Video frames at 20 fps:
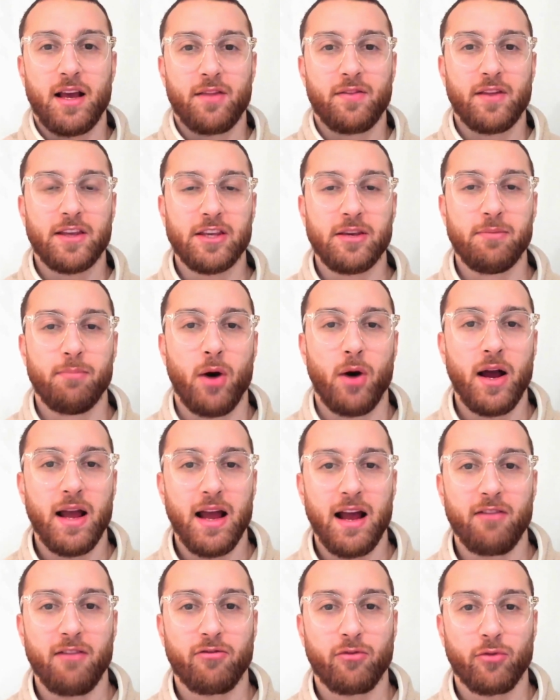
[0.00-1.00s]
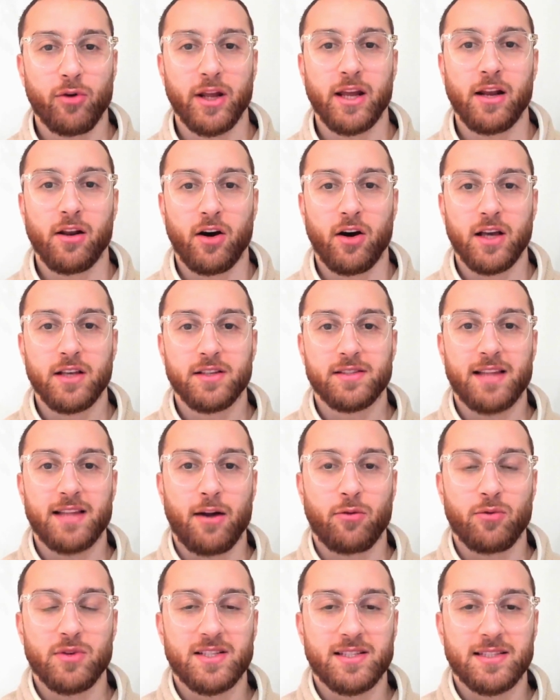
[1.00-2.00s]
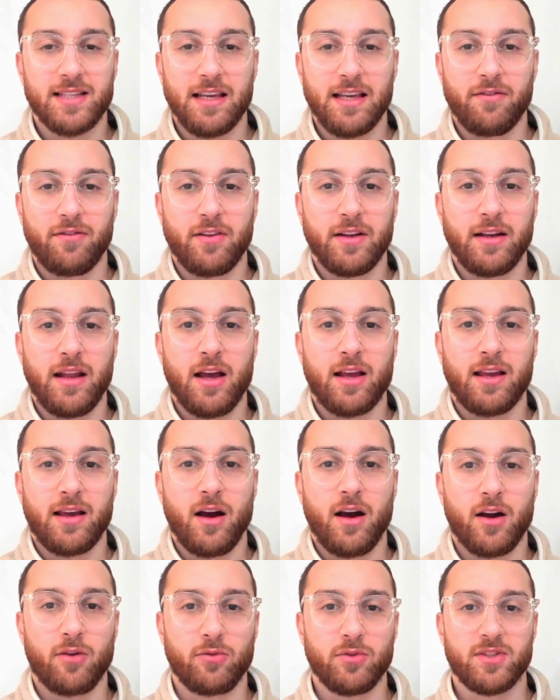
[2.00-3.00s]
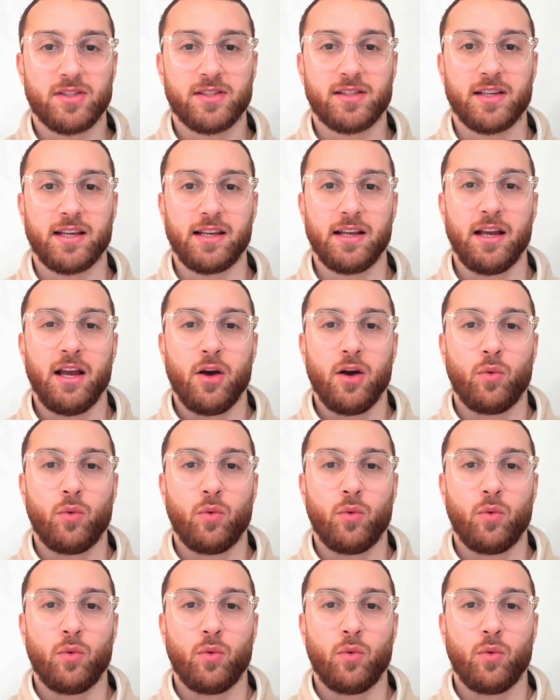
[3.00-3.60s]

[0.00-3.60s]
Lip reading: then you might have realized that receiving a currency